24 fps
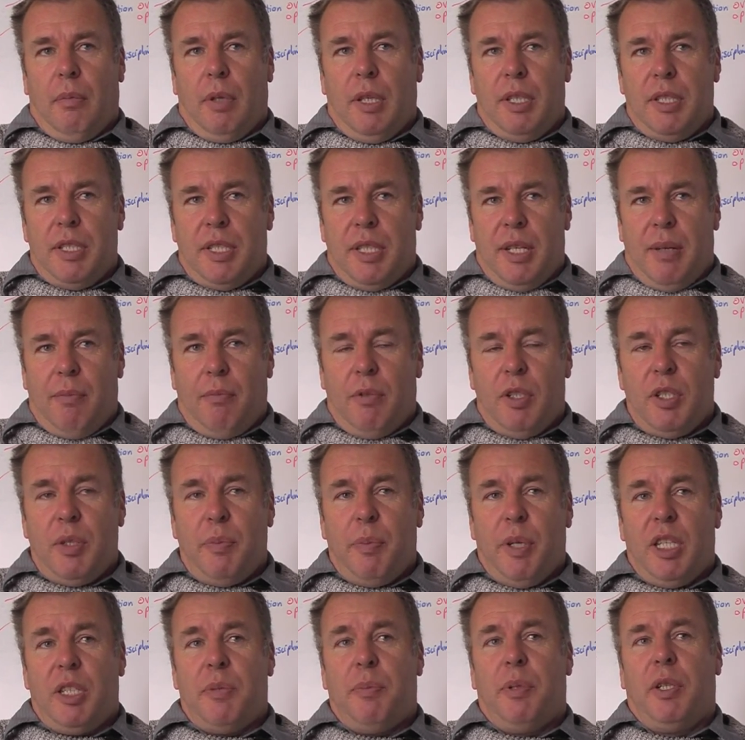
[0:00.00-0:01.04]
In some
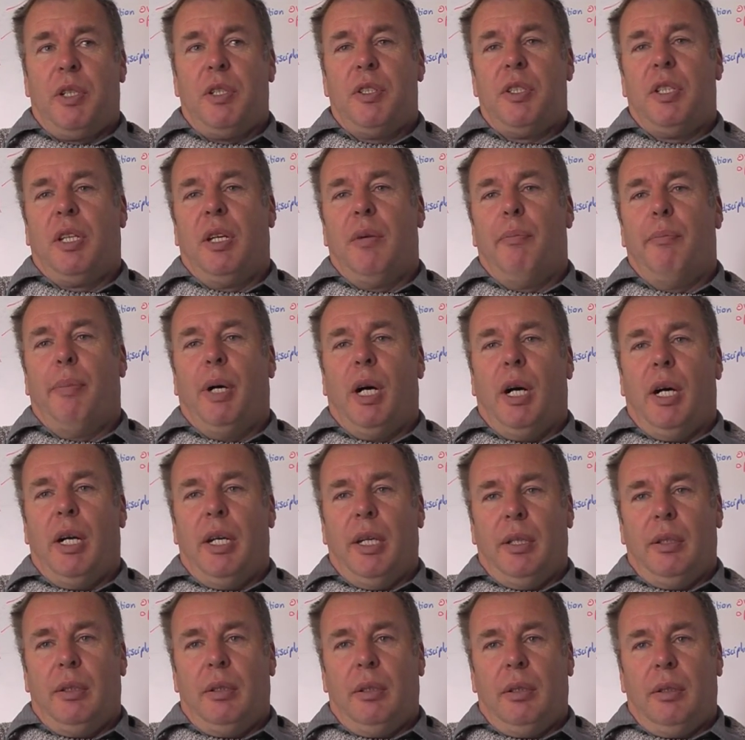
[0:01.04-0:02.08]
respects, because you get
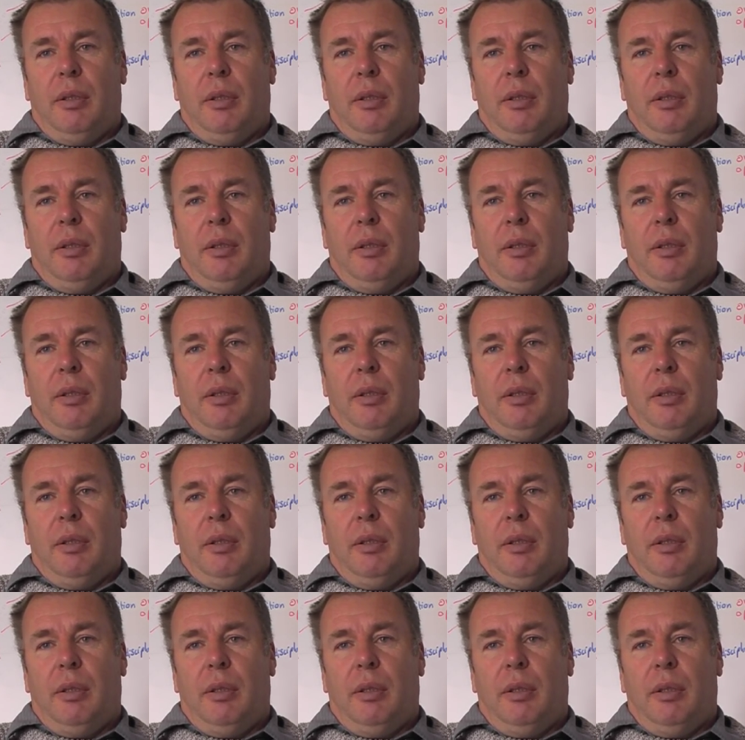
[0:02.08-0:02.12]
buy-in